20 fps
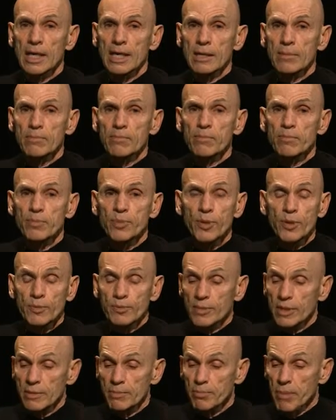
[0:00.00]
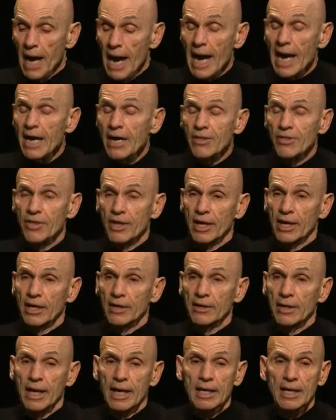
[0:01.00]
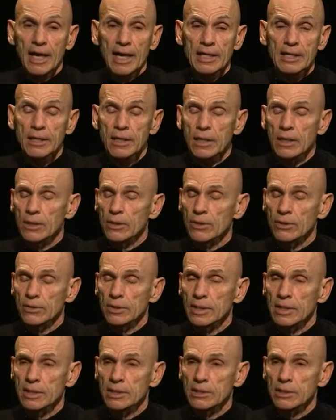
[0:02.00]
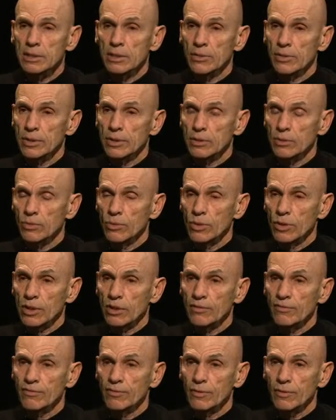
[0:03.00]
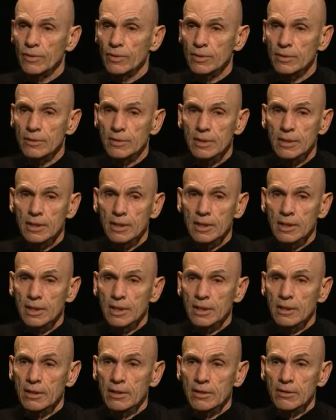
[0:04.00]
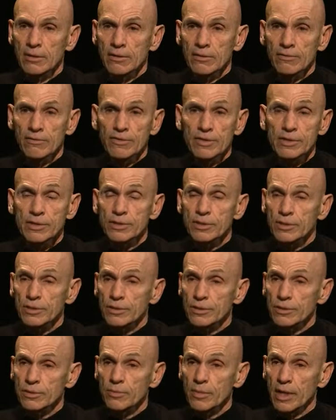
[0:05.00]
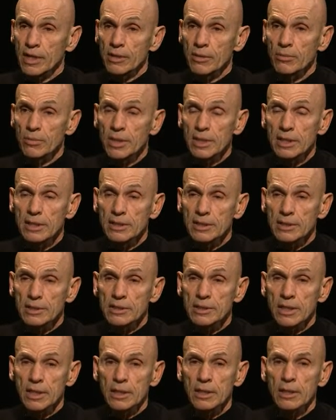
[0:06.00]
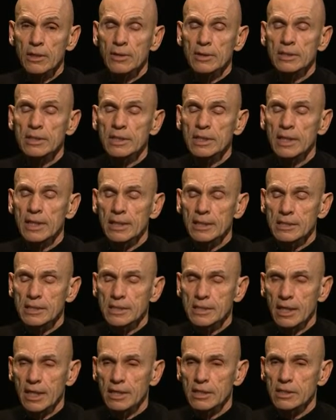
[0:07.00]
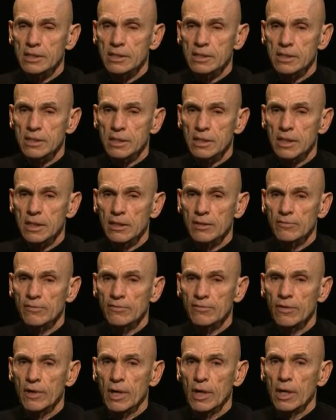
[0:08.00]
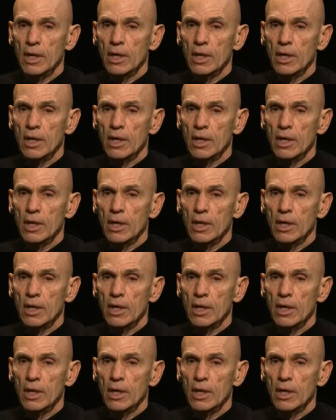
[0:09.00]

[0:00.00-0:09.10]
It put me back there, and I know it's going to work for visitors by the millions. They're going to get a sense of,